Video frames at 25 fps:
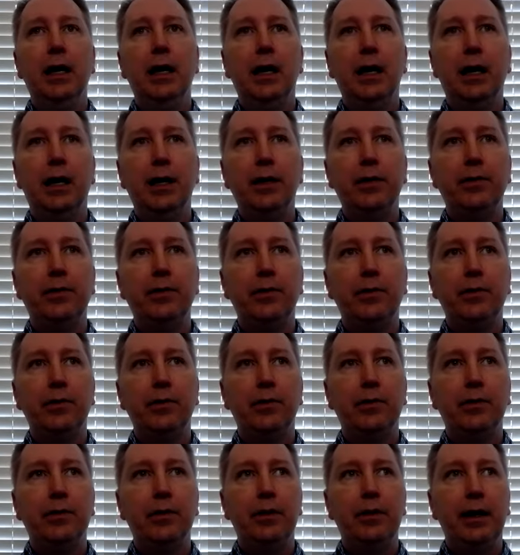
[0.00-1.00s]

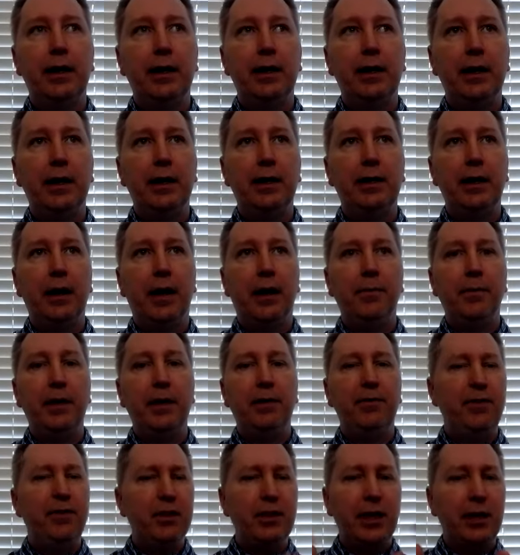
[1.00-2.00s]
other than,
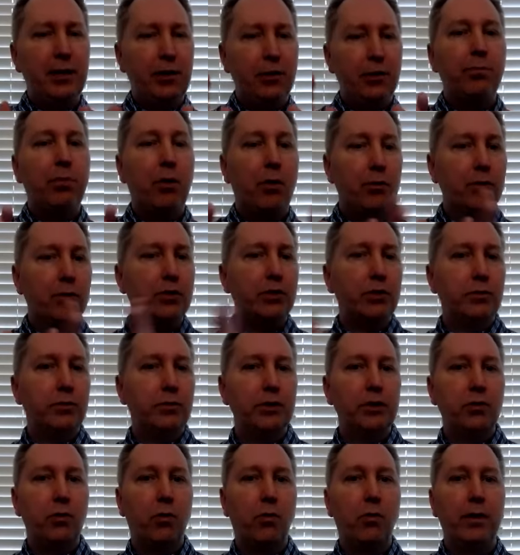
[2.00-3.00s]
if you take your personal
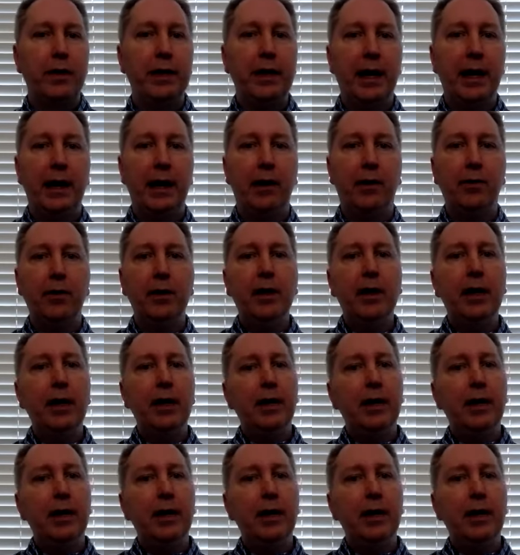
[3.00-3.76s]
story out,